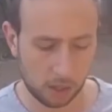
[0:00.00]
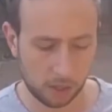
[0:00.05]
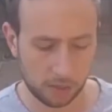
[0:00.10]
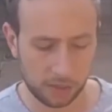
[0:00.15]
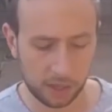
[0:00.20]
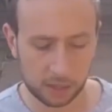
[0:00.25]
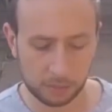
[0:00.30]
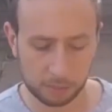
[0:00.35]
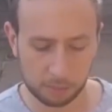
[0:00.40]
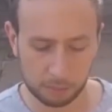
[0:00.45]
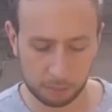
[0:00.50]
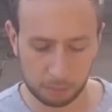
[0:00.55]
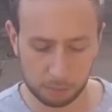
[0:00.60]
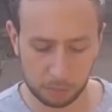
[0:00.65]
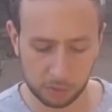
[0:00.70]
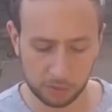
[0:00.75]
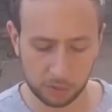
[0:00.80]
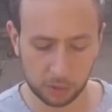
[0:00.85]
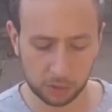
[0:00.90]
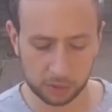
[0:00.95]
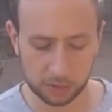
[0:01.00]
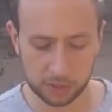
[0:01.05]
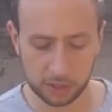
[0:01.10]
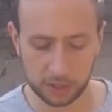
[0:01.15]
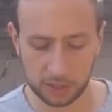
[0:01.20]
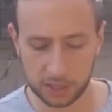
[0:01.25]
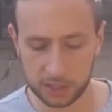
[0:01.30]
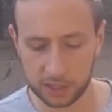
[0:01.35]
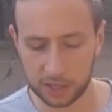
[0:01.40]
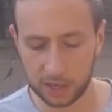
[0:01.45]
Then, moving on to
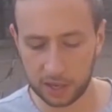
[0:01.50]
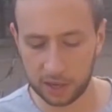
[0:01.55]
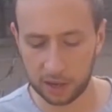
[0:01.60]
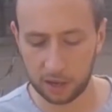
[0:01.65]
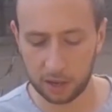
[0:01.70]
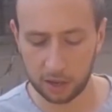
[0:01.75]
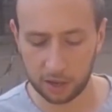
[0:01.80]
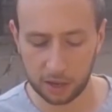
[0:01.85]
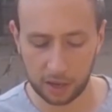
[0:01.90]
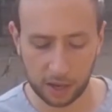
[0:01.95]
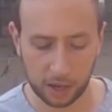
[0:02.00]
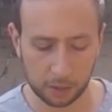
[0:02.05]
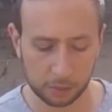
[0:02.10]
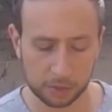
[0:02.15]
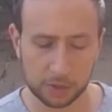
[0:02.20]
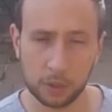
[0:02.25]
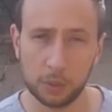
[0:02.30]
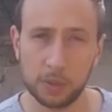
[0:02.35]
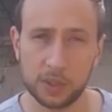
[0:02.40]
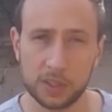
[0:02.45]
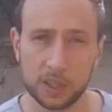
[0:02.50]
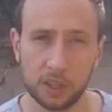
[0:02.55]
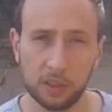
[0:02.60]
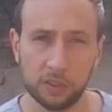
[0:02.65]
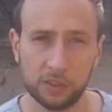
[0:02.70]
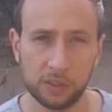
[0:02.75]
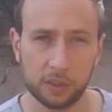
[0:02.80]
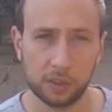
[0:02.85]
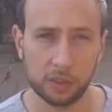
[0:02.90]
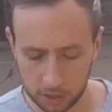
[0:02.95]
the outsole itself.
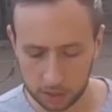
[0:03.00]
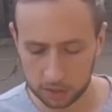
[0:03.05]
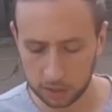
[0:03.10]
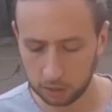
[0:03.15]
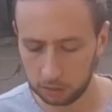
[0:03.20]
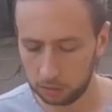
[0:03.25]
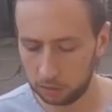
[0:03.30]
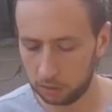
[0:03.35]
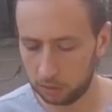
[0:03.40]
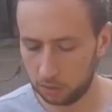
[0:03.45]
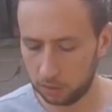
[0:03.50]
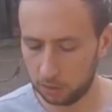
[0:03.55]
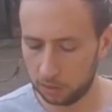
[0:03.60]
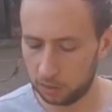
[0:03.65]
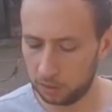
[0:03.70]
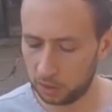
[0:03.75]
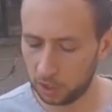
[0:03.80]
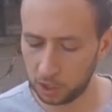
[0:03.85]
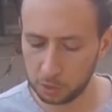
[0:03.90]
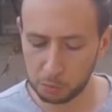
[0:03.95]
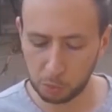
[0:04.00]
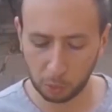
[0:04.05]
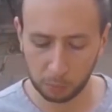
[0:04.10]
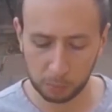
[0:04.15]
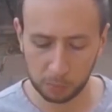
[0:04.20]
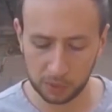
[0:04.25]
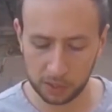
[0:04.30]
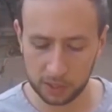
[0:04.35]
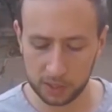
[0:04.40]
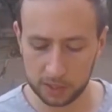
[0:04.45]
So the only problem
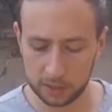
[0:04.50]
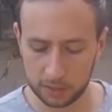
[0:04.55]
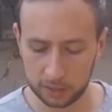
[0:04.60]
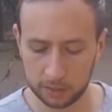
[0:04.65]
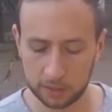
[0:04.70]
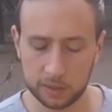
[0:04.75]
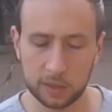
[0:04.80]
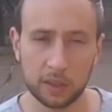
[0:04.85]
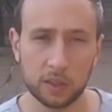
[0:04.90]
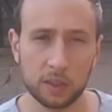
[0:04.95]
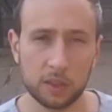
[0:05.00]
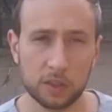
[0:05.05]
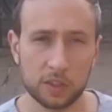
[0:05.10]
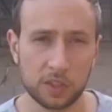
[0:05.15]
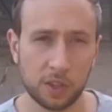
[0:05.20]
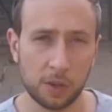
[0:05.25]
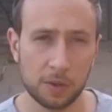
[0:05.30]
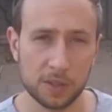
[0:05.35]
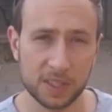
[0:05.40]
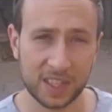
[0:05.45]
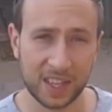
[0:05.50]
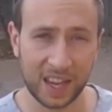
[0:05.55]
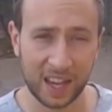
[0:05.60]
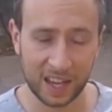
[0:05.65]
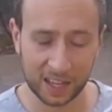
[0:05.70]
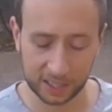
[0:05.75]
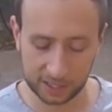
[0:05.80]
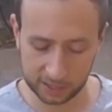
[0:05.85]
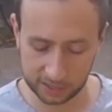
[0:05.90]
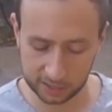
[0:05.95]
with these is that stones
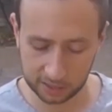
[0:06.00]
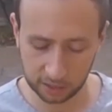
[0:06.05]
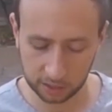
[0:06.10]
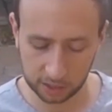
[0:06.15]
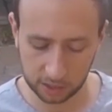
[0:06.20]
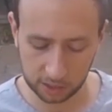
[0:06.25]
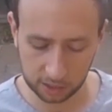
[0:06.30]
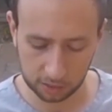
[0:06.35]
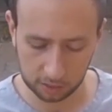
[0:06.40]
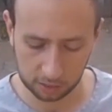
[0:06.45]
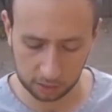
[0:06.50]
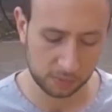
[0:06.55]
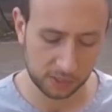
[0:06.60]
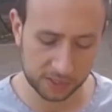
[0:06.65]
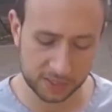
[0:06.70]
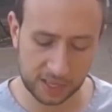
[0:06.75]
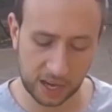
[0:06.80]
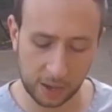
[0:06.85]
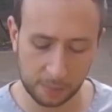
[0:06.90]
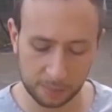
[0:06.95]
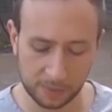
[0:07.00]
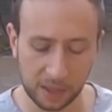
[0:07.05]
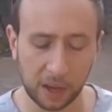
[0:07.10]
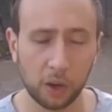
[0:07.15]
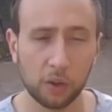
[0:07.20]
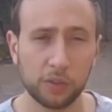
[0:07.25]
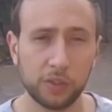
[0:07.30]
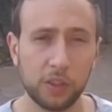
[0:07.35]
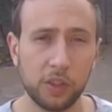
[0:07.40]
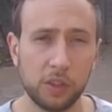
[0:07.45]
can get stuck in here. It doesn't happen that
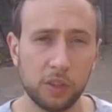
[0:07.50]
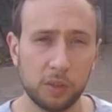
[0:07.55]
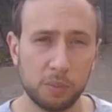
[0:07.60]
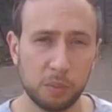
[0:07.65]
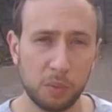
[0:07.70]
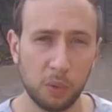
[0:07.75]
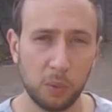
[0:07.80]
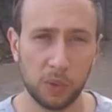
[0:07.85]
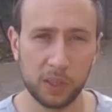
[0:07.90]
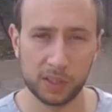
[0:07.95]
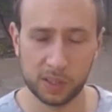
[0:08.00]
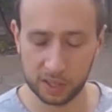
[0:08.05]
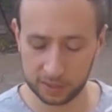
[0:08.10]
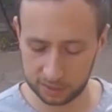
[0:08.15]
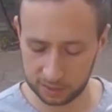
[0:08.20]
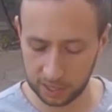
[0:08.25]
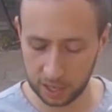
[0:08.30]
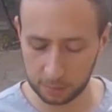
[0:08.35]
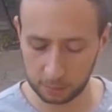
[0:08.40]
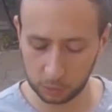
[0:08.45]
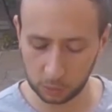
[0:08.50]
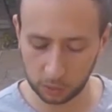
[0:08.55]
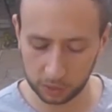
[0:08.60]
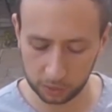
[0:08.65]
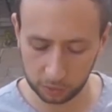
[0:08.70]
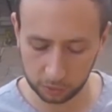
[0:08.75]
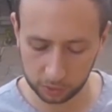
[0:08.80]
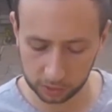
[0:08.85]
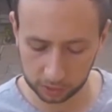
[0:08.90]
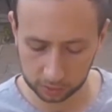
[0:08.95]
often, but when it does, it can be quite
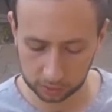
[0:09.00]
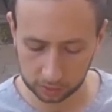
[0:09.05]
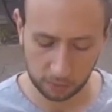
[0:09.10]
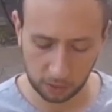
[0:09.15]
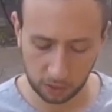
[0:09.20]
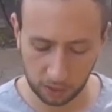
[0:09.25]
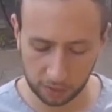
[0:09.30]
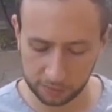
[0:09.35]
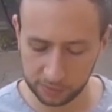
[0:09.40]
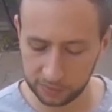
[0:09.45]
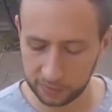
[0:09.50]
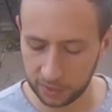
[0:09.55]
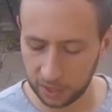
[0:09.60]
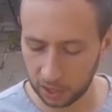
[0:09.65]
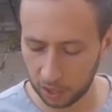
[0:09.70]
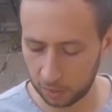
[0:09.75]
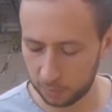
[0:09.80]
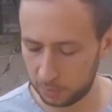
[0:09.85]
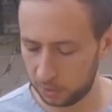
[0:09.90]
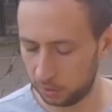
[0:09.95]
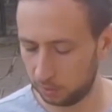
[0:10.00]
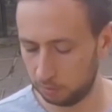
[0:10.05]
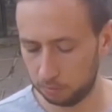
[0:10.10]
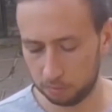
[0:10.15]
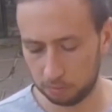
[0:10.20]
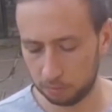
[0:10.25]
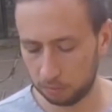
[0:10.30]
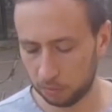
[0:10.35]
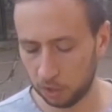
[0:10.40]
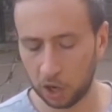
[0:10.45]
annoying. Other than that, I mean,
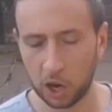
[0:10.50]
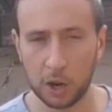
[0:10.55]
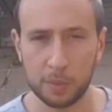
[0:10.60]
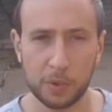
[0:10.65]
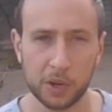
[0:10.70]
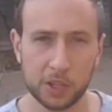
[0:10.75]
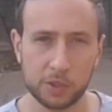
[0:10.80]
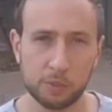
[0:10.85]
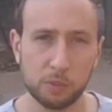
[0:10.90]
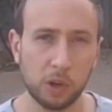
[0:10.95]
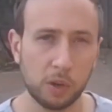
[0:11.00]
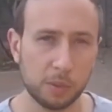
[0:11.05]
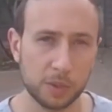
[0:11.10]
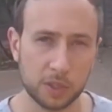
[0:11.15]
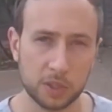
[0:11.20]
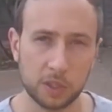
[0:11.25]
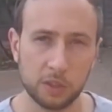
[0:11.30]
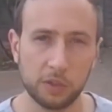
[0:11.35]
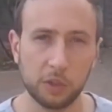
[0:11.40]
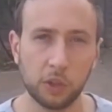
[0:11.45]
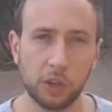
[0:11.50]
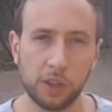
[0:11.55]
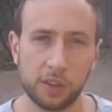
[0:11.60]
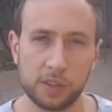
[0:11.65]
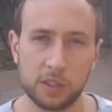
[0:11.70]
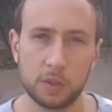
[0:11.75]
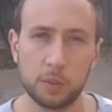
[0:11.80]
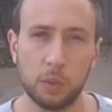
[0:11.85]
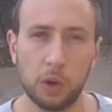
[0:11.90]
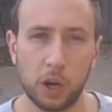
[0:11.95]
high abrasion rubber, so you've got
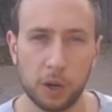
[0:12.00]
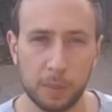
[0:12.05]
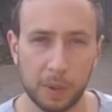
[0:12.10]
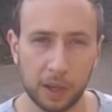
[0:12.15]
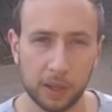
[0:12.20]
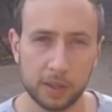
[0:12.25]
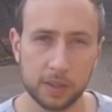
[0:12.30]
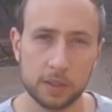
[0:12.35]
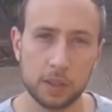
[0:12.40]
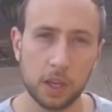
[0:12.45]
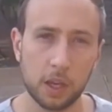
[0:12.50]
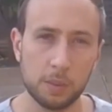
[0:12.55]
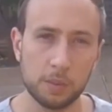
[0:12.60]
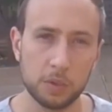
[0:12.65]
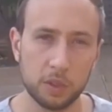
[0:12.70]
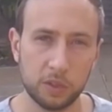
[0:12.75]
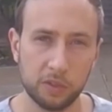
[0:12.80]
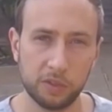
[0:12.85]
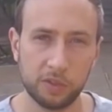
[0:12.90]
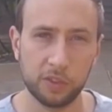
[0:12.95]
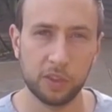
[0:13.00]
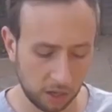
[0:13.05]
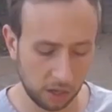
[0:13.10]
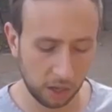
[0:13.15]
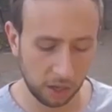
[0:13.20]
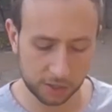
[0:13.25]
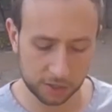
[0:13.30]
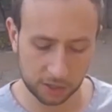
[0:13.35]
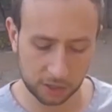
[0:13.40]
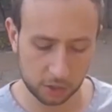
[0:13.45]
nothing to worry about in terms of
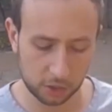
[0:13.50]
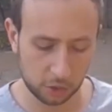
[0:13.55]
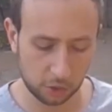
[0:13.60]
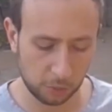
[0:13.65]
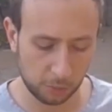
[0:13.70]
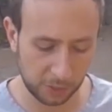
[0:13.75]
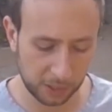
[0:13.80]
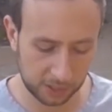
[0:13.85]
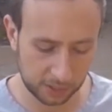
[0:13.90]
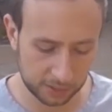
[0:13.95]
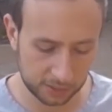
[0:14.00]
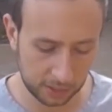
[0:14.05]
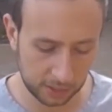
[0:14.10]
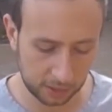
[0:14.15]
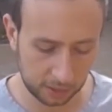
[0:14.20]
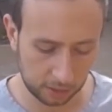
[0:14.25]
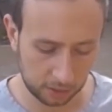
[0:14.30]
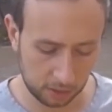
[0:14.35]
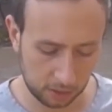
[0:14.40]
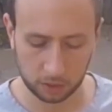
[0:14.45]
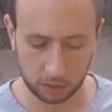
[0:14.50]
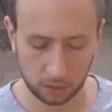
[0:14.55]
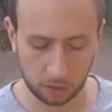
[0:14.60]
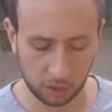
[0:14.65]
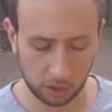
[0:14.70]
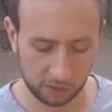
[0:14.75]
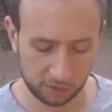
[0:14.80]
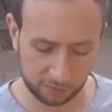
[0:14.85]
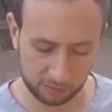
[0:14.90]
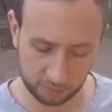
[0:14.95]
lasting and durability.
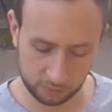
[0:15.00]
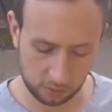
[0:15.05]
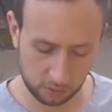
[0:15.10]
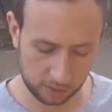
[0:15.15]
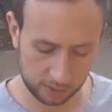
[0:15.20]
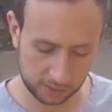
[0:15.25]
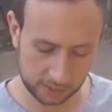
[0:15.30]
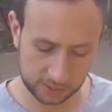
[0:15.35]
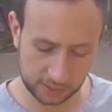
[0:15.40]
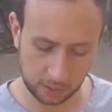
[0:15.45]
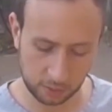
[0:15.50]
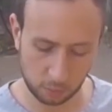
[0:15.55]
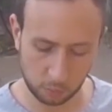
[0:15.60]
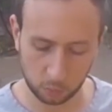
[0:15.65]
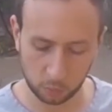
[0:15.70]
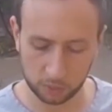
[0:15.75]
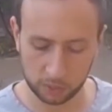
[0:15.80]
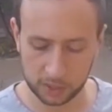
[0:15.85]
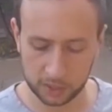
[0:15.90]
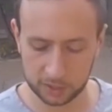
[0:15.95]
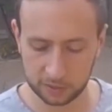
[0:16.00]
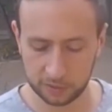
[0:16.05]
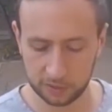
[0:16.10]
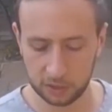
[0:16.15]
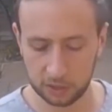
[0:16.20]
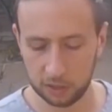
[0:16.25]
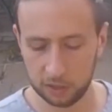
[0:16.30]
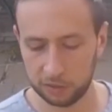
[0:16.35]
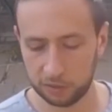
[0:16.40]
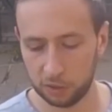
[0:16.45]
I've, as I say, worn these for
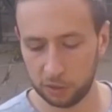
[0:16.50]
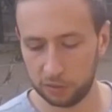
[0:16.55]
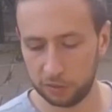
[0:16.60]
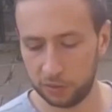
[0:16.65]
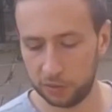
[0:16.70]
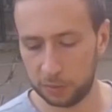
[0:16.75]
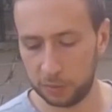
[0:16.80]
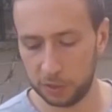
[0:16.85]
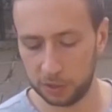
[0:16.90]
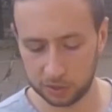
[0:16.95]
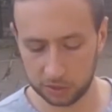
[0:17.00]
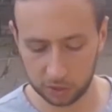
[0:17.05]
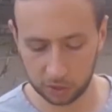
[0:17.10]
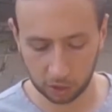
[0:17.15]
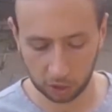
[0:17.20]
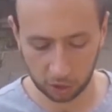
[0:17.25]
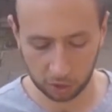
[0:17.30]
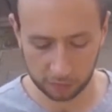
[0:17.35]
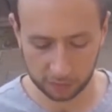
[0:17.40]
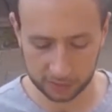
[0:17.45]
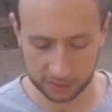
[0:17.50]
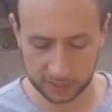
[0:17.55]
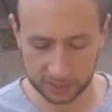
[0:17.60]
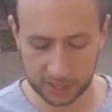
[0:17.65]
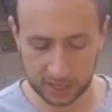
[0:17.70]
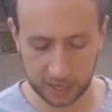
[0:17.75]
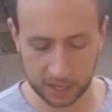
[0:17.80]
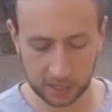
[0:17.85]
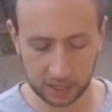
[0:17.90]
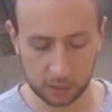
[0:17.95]
over 50 miles, and you can't really see
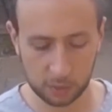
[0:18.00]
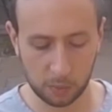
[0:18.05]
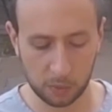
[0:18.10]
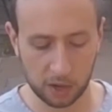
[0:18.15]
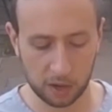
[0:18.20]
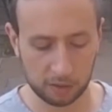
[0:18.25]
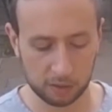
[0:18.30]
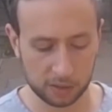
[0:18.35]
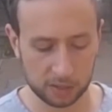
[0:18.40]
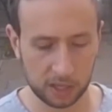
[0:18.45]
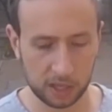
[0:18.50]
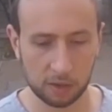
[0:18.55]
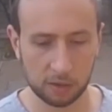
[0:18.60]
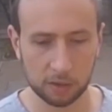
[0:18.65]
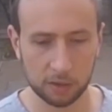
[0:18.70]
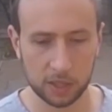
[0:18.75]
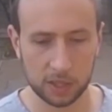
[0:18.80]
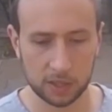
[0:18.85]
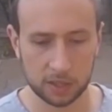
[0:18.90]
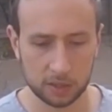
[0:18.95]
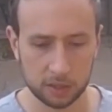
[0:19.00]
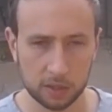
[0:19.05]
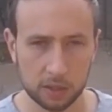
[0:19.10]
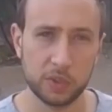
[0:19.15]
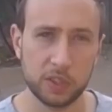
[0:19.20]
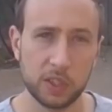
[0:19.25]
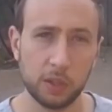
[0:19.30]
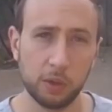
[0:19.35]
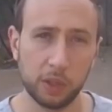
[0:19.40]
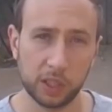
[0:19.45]
any wear and tear on these.
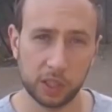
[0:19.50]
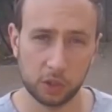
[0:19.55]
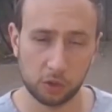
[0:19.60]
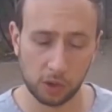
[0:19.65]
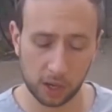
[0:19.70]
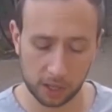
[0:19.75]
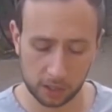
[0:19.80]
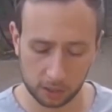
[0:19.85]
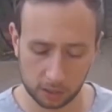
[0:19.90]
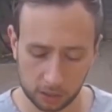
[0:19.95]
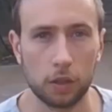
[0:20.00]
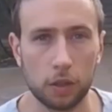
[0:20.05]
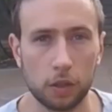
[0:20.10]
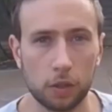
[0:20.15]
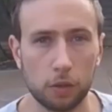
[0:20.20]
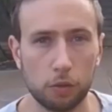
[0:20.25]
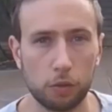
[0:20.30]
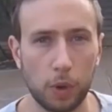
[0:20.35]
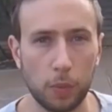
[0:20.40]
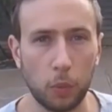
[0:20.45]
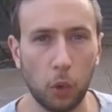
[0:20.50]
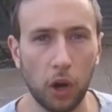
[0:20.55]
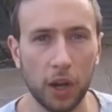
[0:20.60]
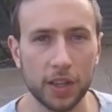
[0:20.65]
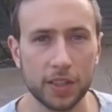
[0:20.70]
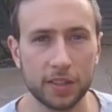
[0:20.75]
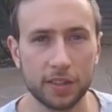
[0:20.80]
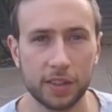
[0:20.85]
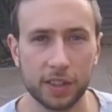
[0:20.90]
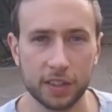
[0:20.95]
Still looking great.
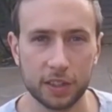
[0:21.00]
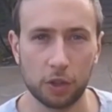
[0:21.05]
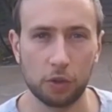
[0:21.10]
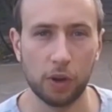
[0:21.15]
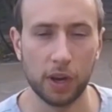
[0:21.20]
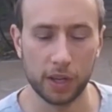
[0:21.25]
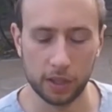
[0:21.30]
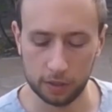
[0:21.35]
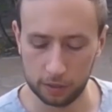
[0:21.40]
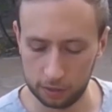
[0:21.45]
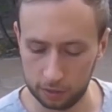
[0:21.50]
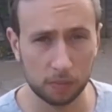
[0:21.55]
Grip-wise, these are great.